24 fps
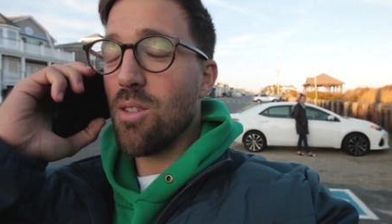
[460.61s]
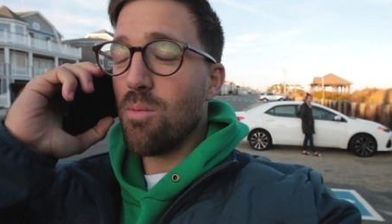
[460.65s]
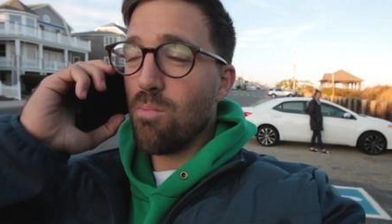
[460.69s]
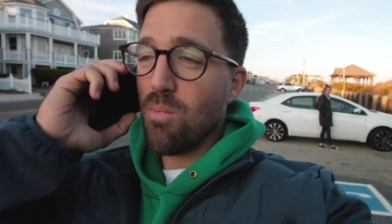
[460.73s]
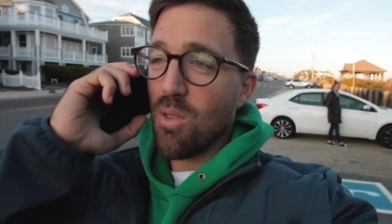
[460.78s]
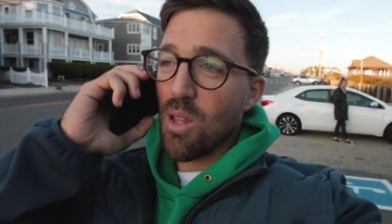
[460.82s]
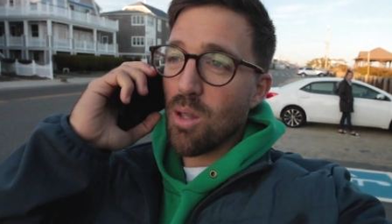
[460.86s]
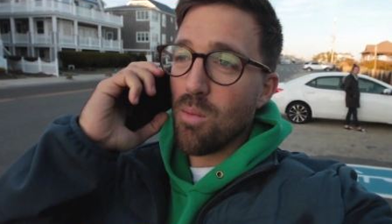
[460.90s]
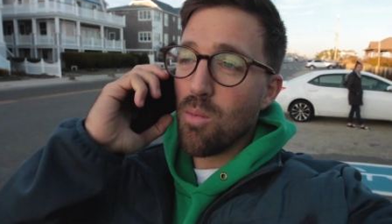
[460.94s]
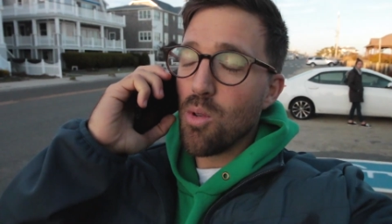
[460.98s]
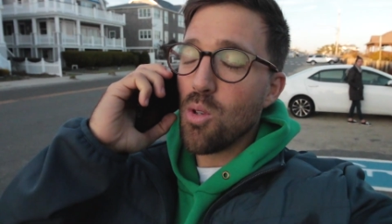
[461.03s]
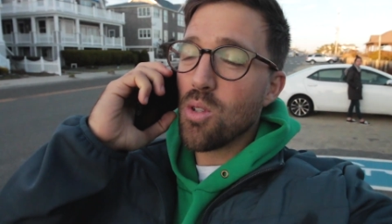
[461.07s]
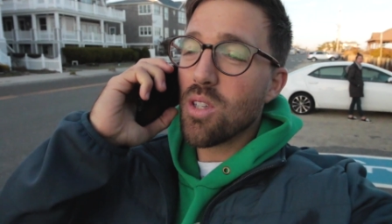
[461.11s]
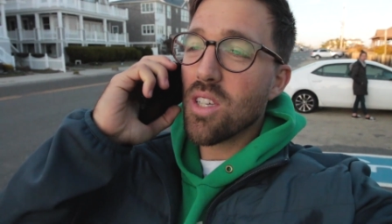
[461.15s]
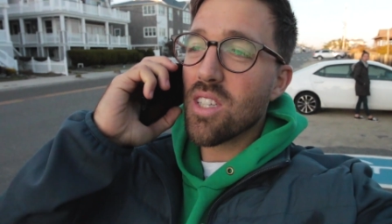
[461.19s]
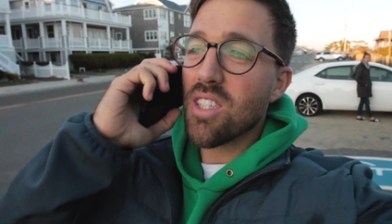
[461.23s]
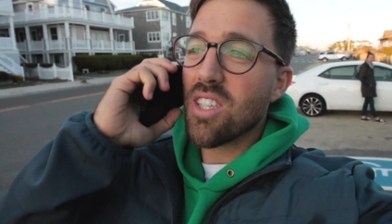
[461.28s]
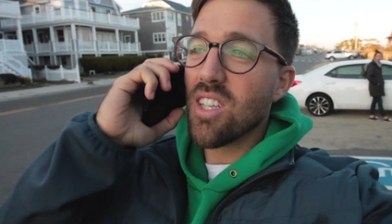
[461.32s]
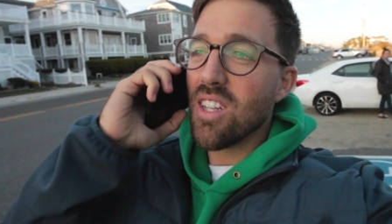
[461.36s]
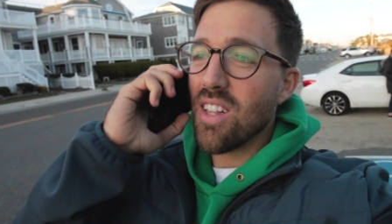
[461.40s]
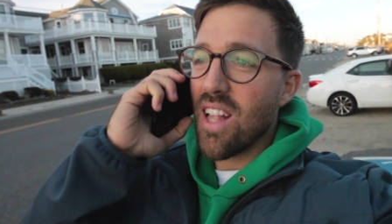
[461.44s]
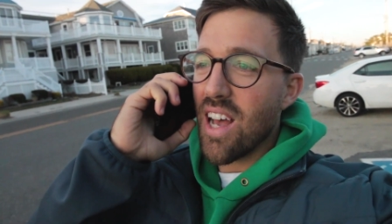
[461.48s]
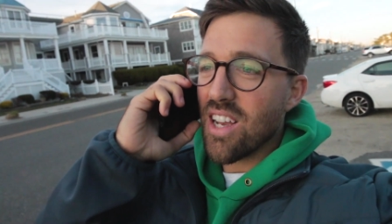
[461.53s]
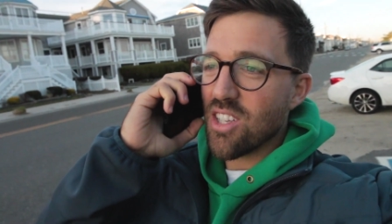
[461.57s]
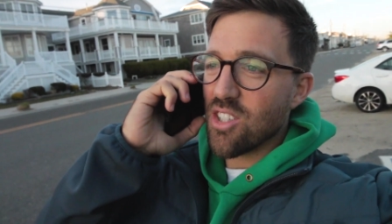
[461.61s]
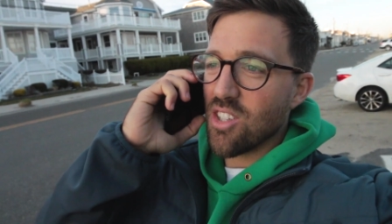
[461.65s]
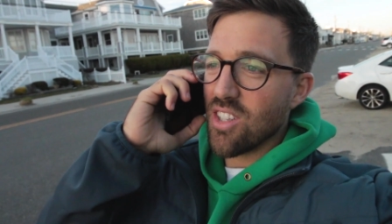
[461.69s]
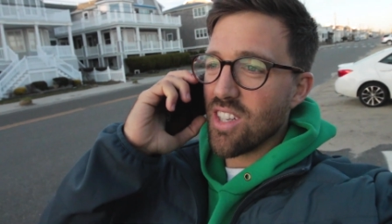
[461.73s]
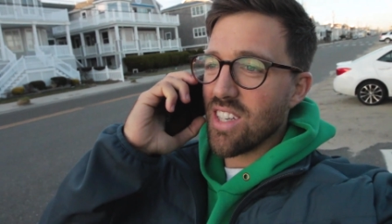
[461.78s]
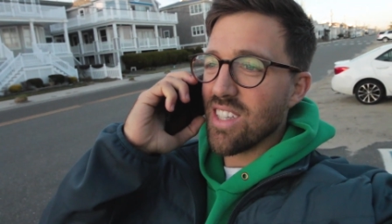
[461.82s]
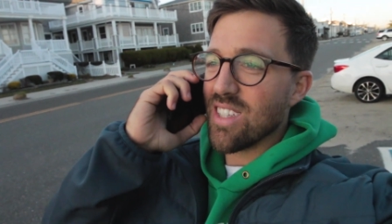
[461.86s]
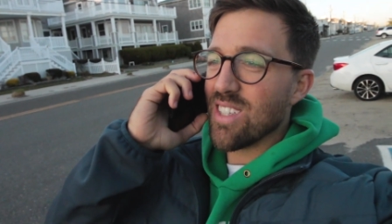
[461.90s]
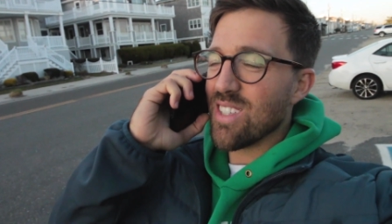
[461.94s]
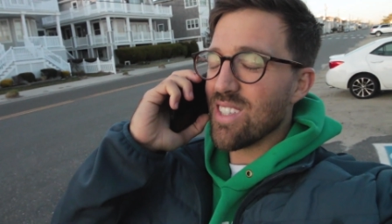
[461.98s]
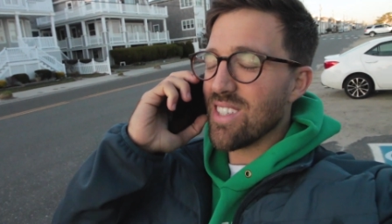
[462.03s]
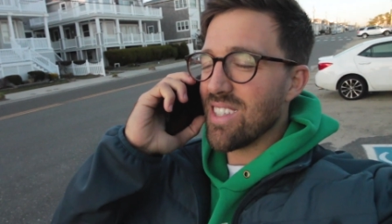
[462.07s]
the music selection
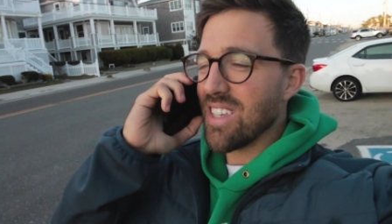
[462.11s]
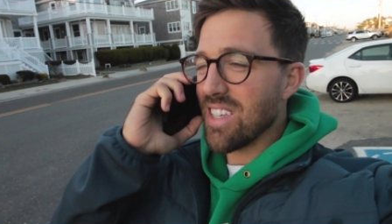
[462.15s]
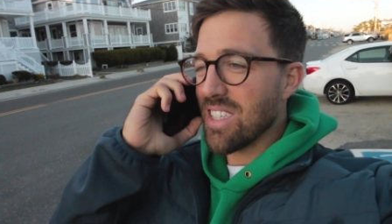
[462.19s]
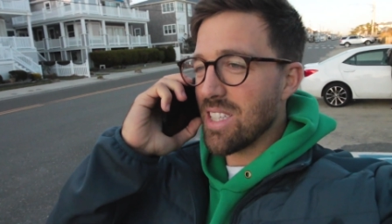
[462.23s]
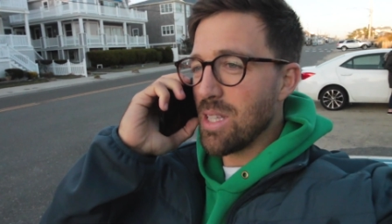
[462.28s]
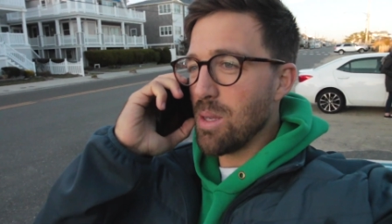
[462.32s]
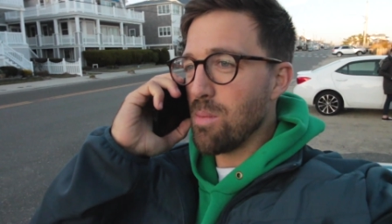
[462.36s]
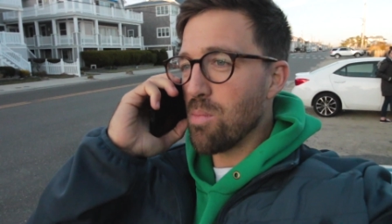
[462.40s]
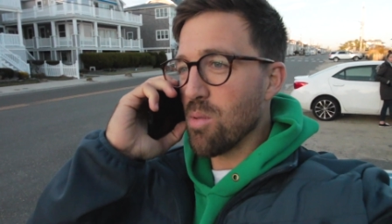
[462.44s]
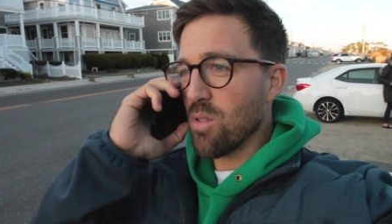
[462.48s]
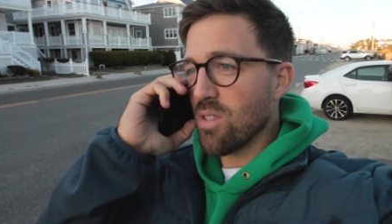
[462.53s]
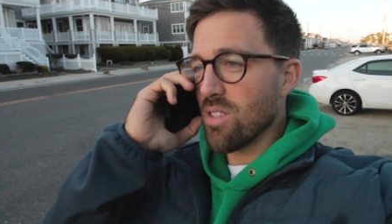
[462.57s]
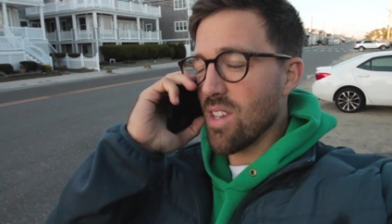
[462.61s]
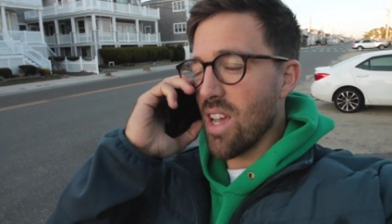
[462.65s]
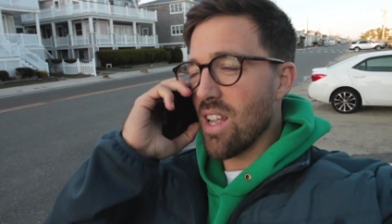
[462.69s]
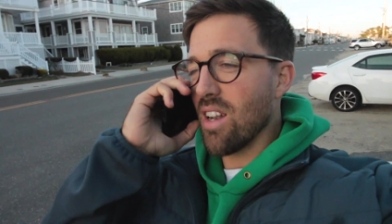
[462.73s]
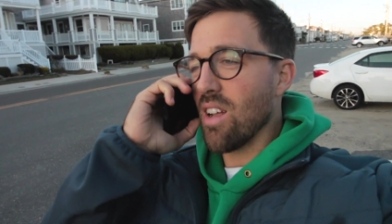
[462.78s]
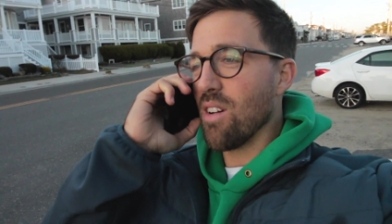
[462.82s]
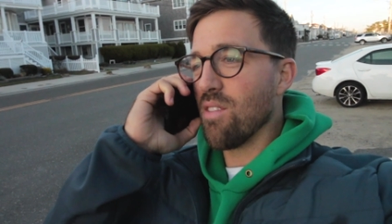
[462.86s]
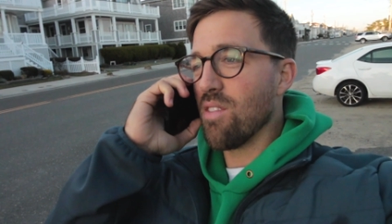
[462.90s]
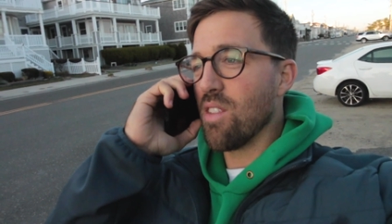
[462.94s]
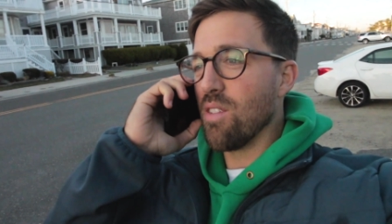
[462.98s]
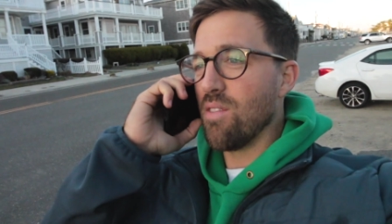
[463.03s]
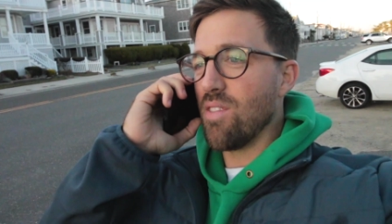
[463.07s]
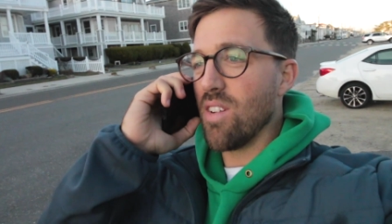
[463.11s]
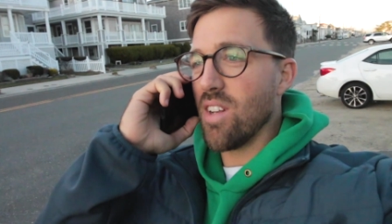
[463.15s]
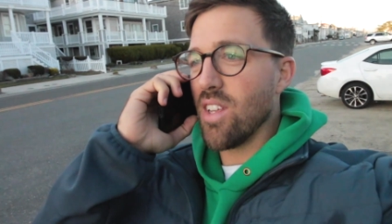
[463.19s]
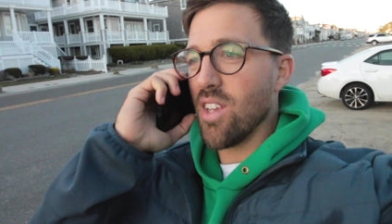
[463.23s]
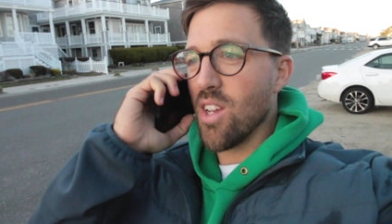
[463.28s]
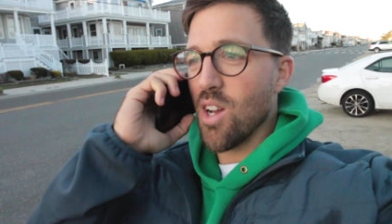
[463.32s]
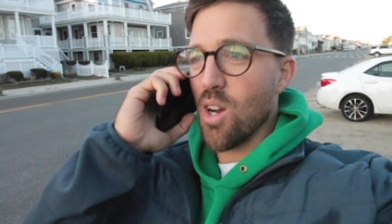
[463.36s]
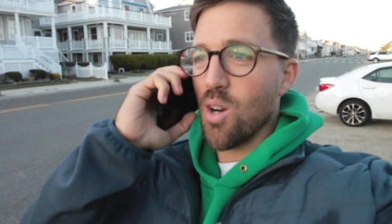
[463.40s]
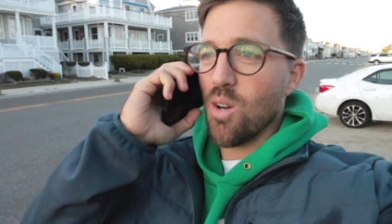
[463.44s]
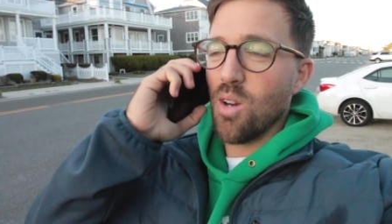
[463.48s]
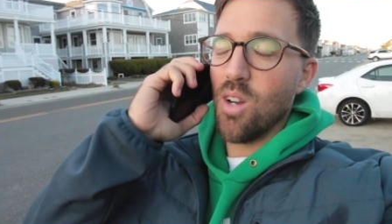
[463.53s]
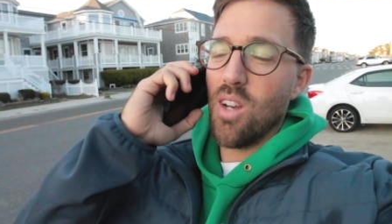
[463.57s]
is 60% of the
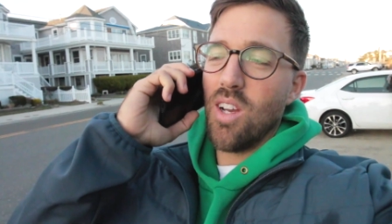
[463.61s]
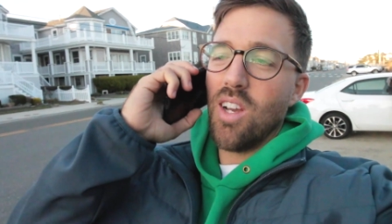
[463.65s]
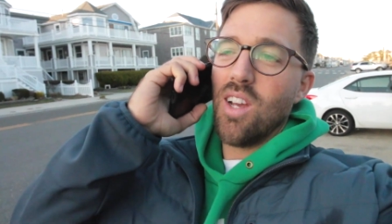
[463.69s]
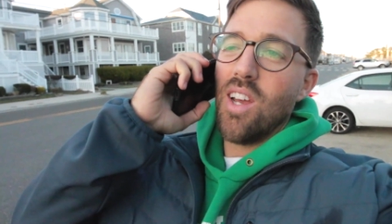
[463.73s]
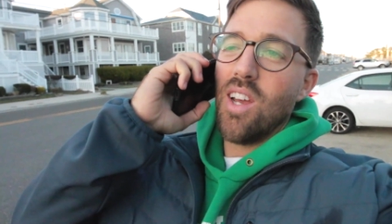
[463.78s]
video.